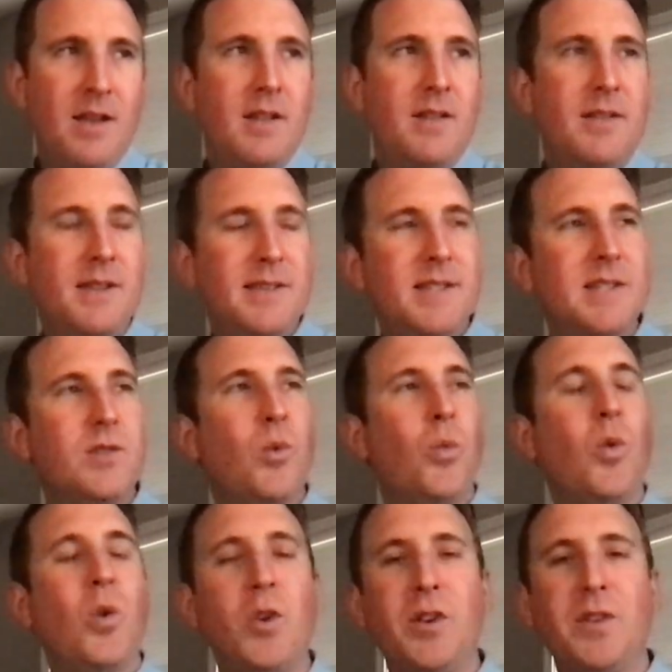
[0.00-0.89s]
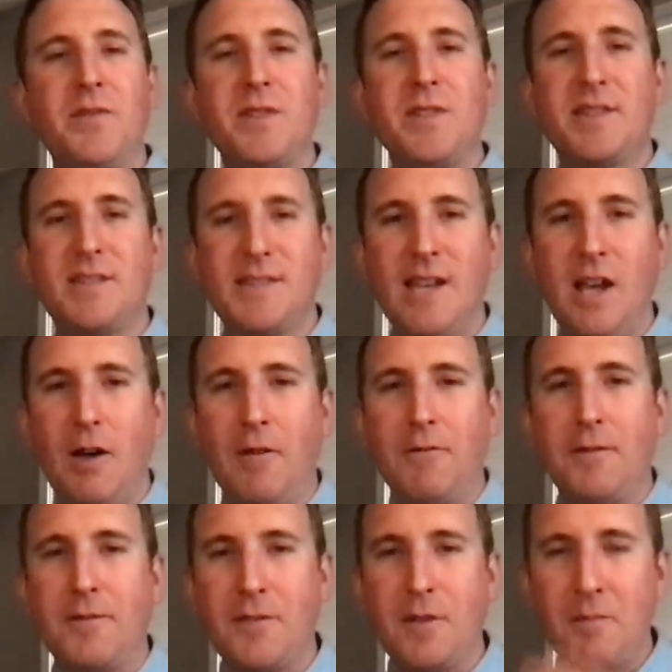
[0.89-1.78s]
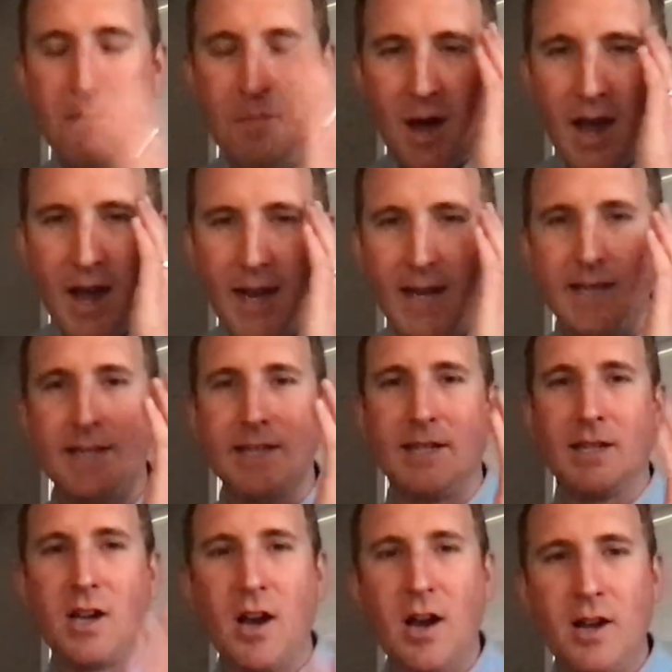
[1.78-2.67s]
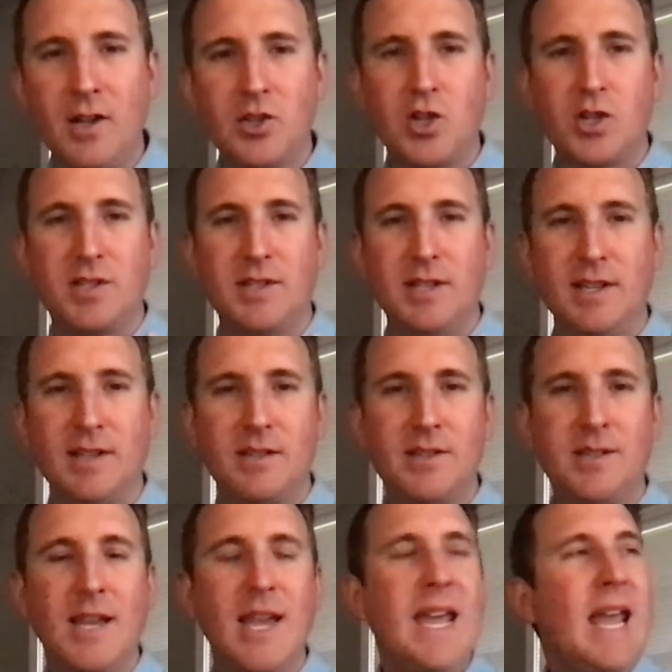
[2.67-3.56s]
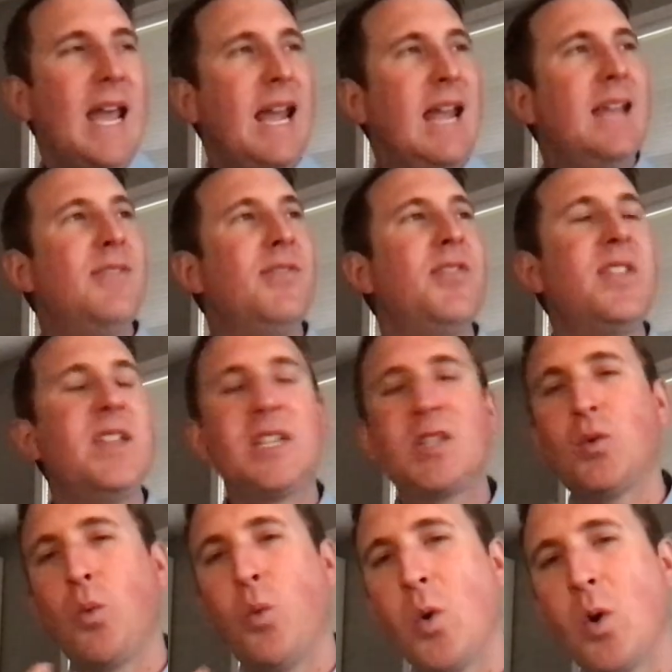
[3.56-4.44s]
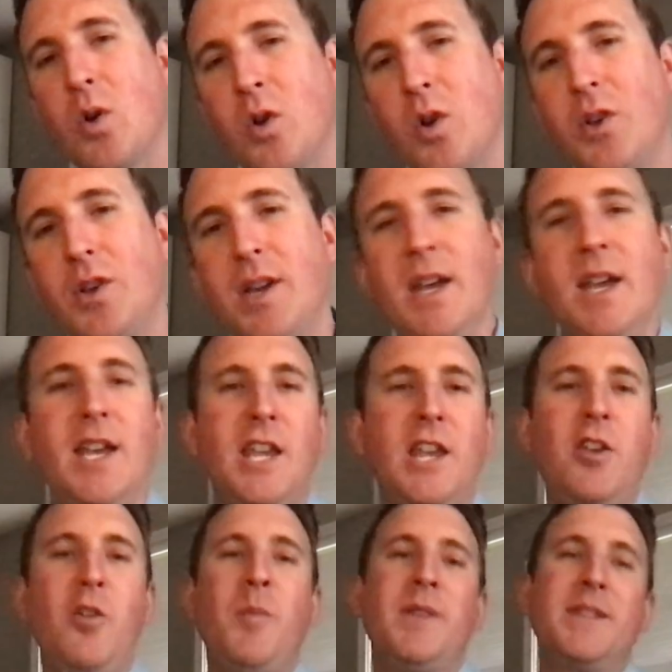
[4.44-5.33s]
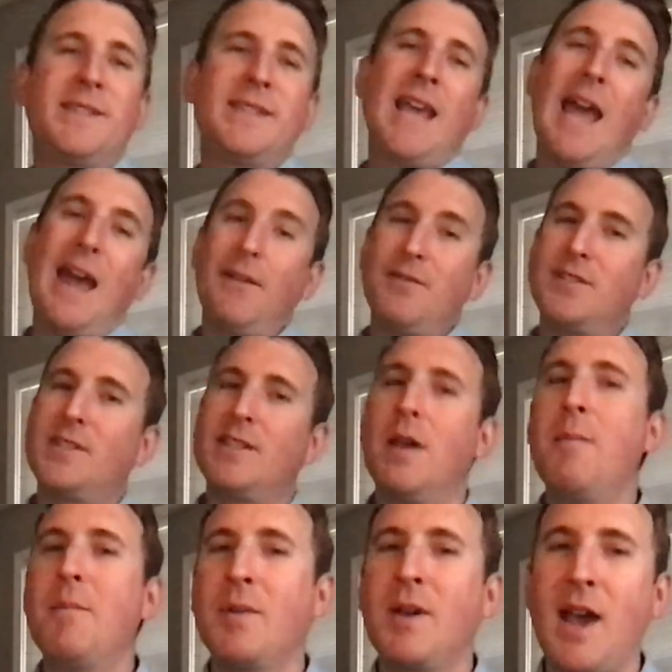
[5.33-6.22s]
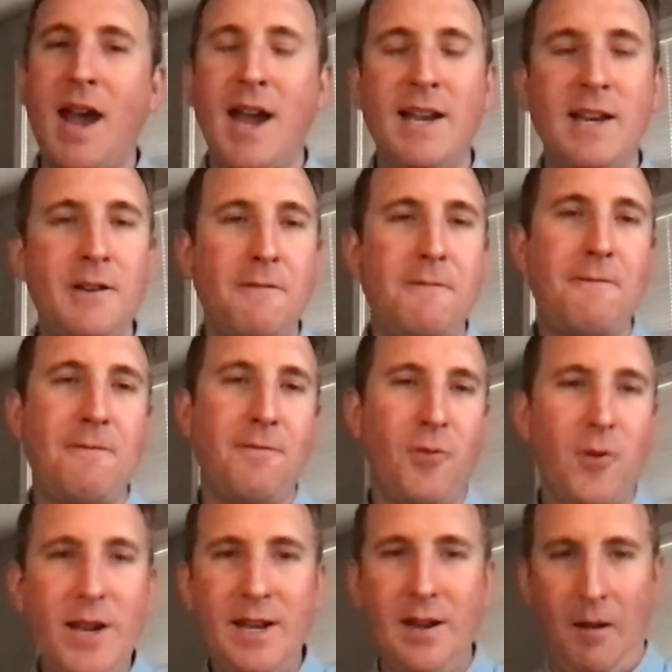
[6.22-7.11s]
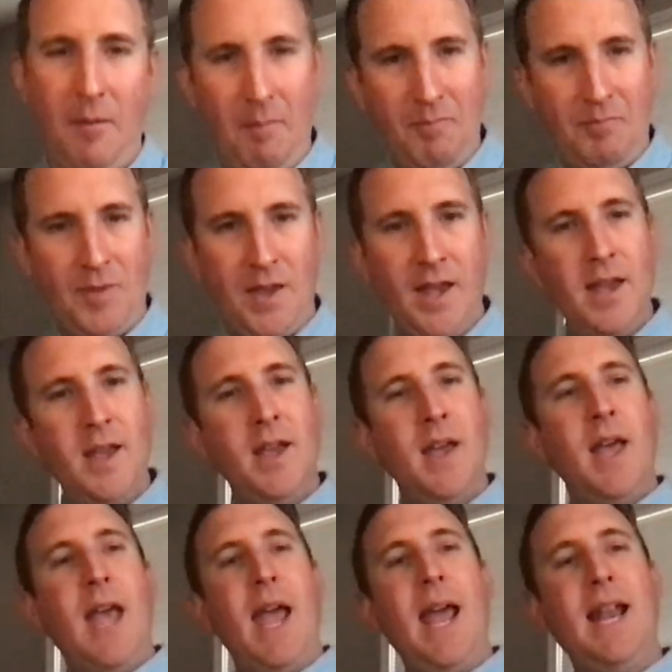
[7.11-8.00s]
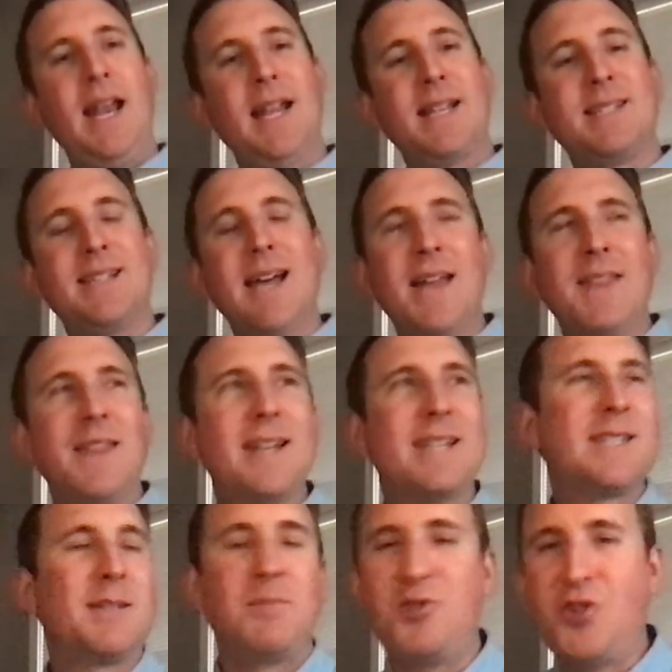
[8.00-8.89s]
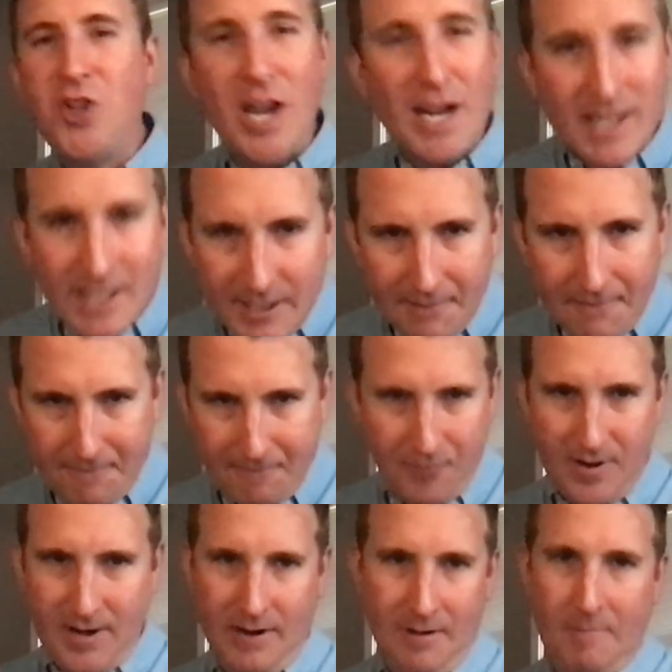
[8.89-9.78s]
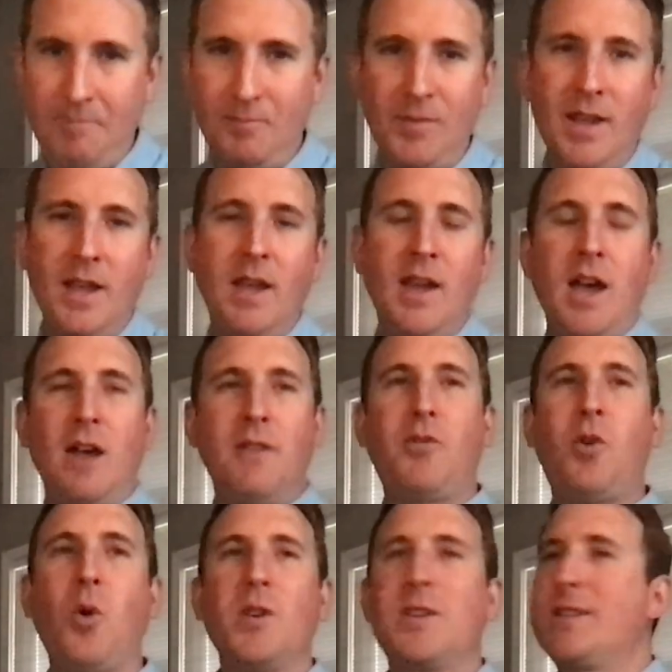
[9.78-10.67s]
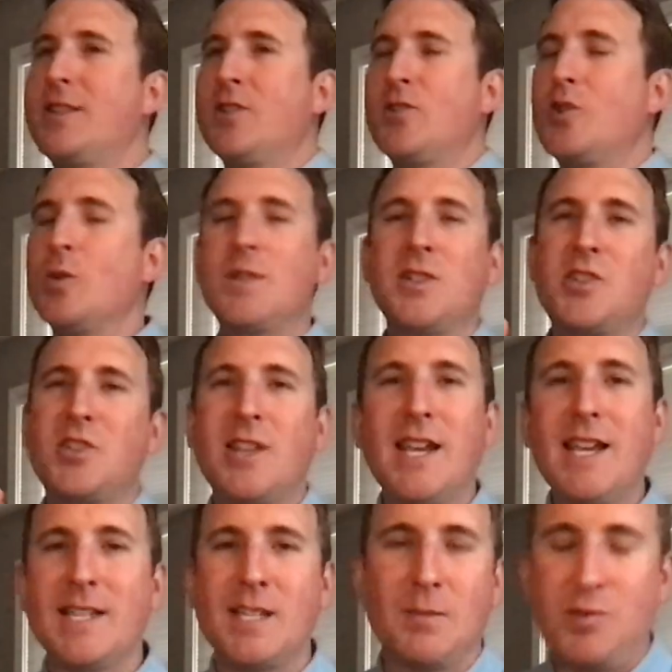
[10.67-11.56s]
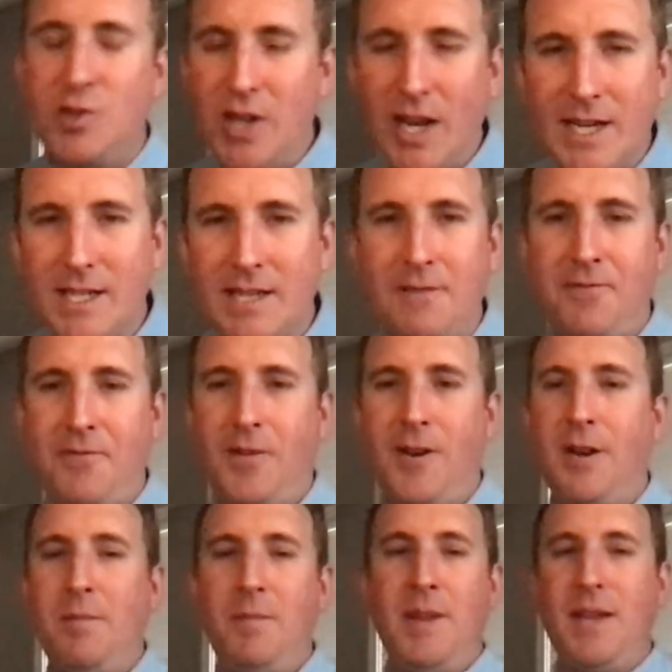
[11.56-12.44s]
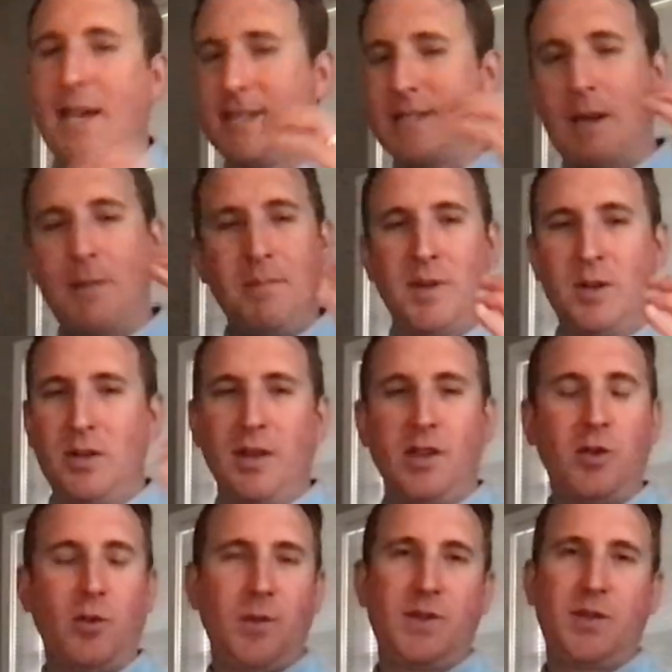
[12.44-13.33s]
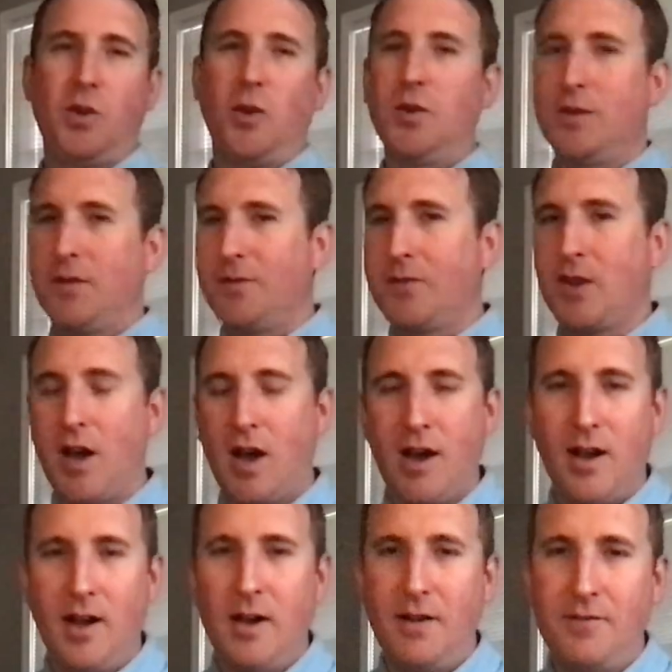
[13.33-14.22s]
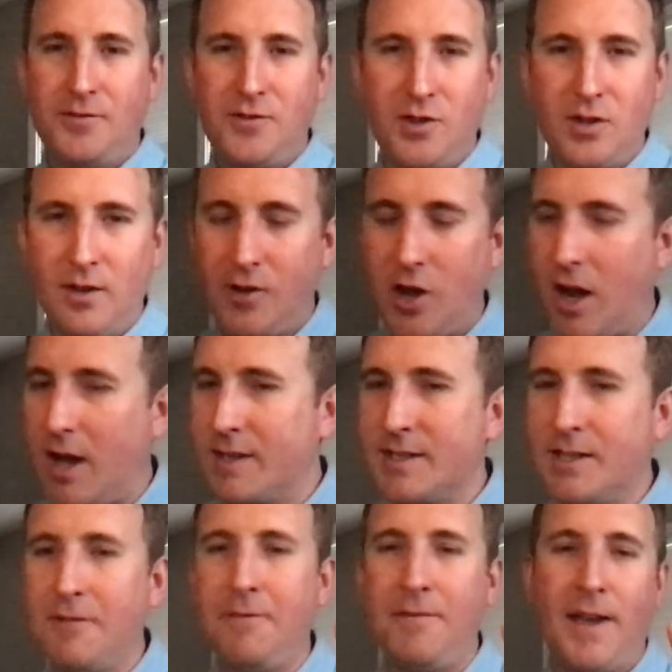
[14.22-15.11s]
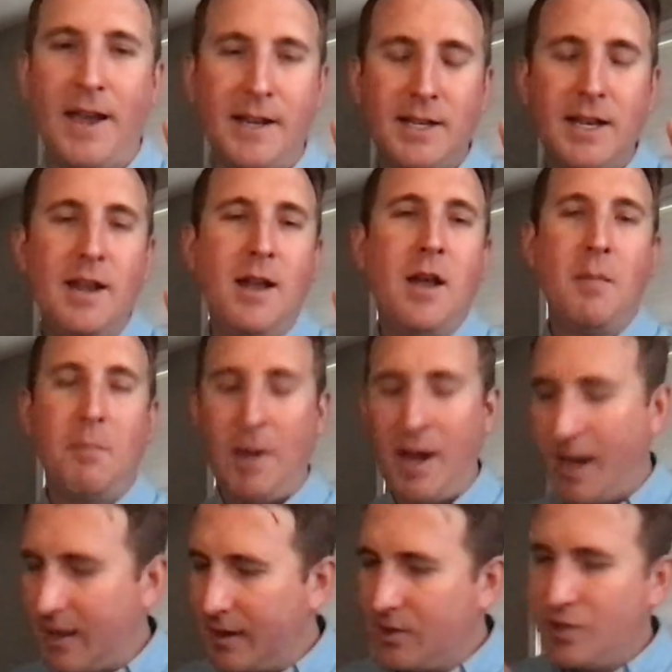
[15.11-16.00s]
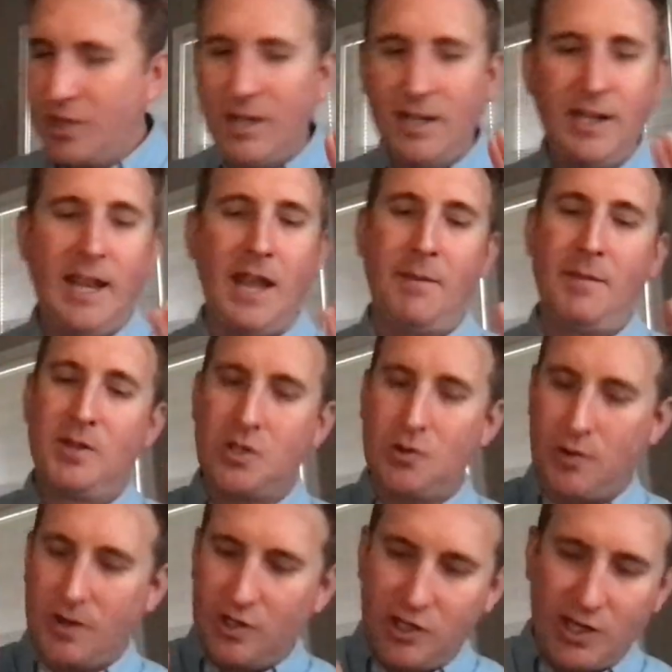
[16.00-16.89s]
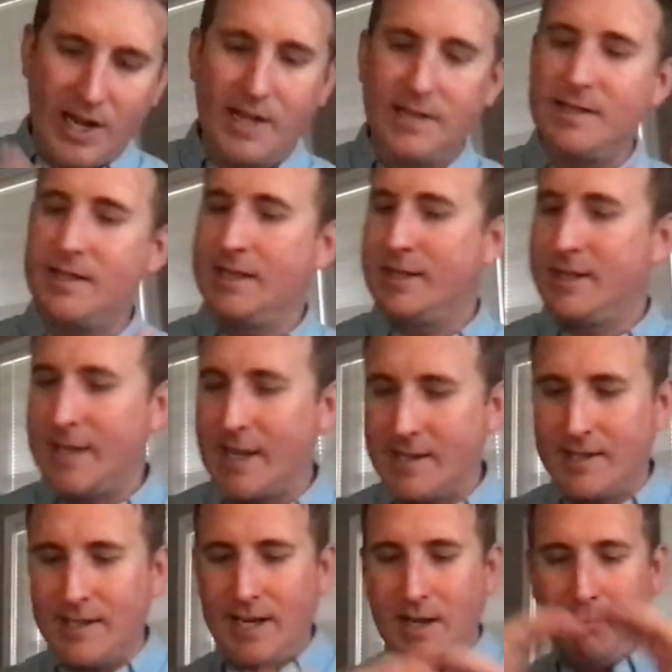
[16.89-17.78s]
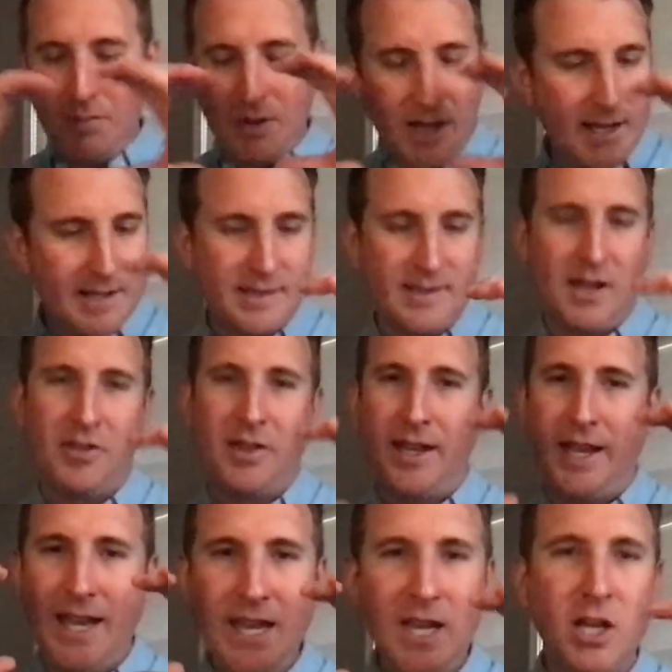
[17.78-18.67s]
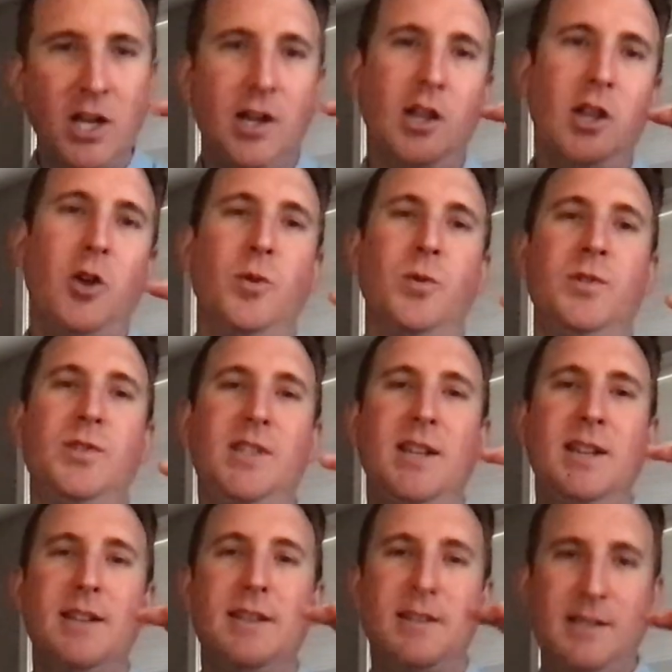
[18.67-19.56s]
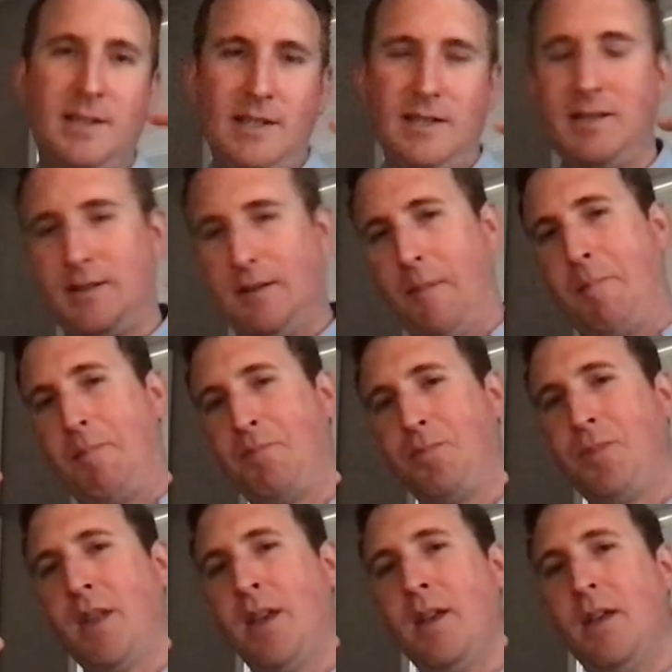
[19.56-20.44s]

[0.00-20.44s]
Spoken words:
This is the world of the self, of the mind and consciousness. In this world, humans have some kind of freedom. And it's not that it's objective freedom. Of course, there's no such thing as objective freedom, because I'm merely the result of cause and effect, biology and chemistry, chance and necessity, plus nothing in a closed system.